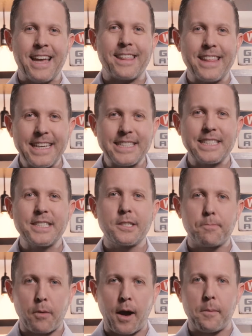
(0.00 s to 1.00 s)
This is the
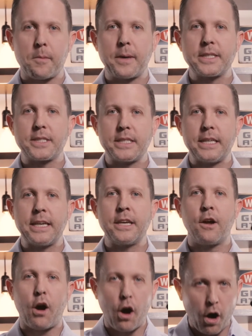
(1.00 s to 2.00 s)
problem I see in
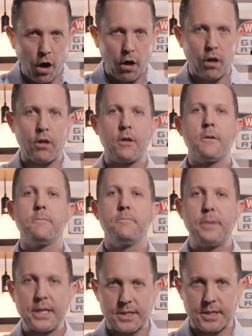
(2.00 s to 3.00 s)
all
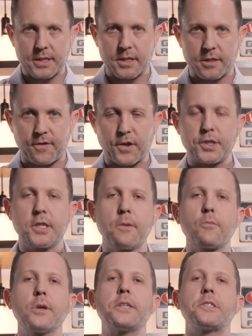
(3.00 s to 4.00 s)
businesses. For
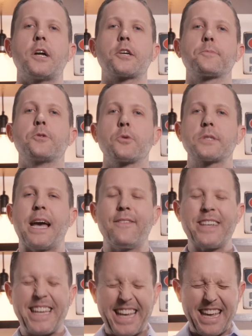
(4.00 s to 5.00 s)
some reason, entrepreneurs have
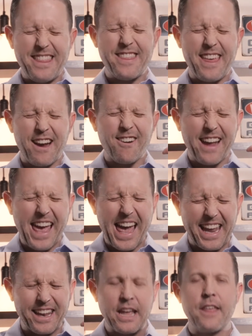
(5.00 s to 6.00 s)
it in their
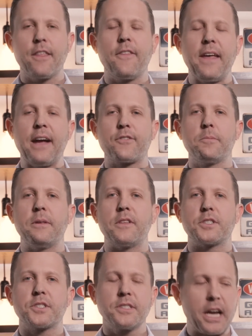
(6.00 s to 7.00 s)
head that they have to be the
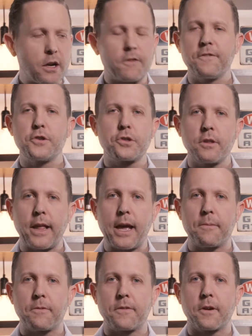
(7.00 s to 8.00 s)
sacrificial
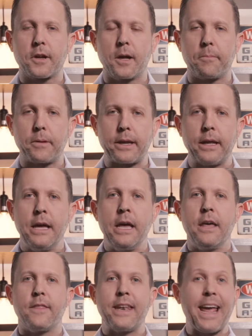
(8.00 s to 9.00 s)
lamb for their company,
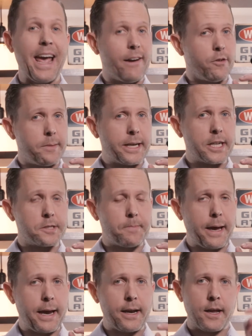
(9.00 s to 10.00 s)
that everybody gets
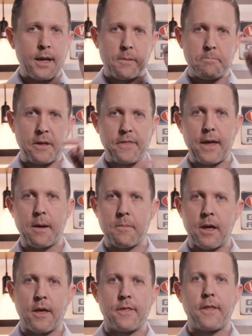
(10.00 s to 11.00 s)
paid but them,
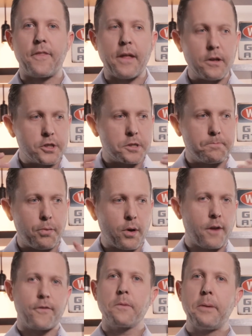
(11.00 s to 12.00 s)
that they'll just put
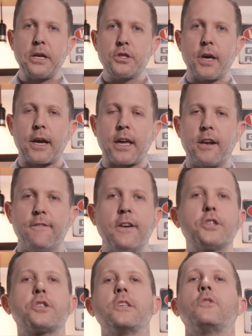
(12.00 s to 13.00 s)
off their paycheck and
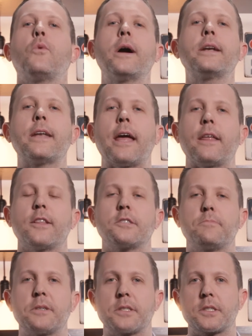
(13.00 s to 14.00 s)
eventually one day this
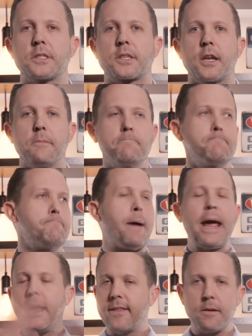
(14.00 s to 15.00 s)
business is going to
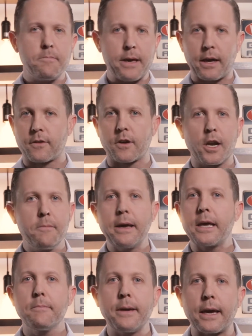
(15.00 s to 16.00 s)
pay them big. They're going to
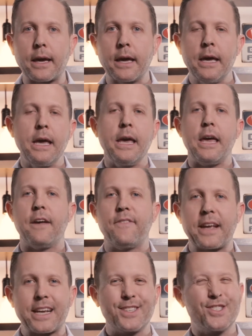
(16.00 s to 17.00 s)
make it big if
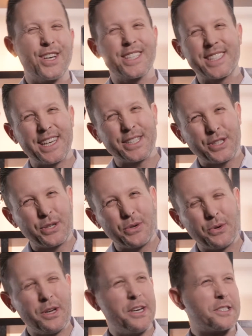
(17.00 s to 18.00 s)
they can just get
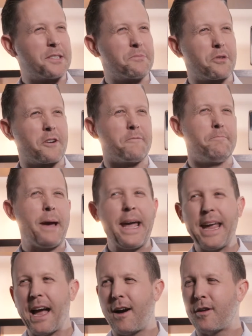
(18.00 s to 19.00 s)
to some sort of
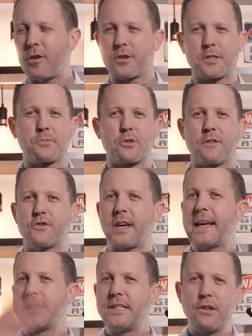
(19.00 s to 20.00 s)
payout or some sort of
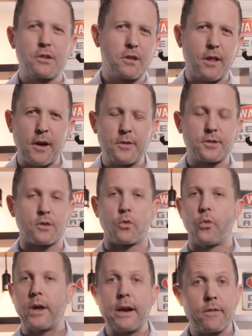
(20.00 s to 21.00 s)
giant deal closed or
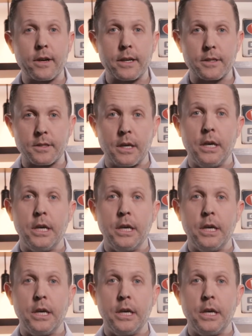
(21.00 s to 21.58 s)
whatever it is.